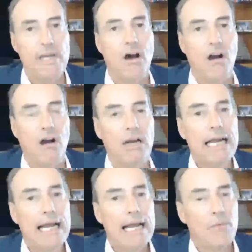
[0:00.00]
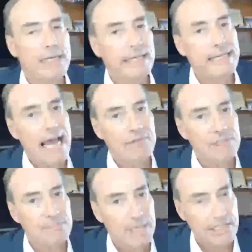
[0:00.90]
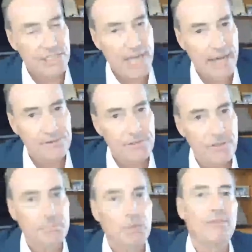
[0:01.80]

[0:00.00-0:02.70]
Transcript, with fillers: We are we didn't have as big a downturn,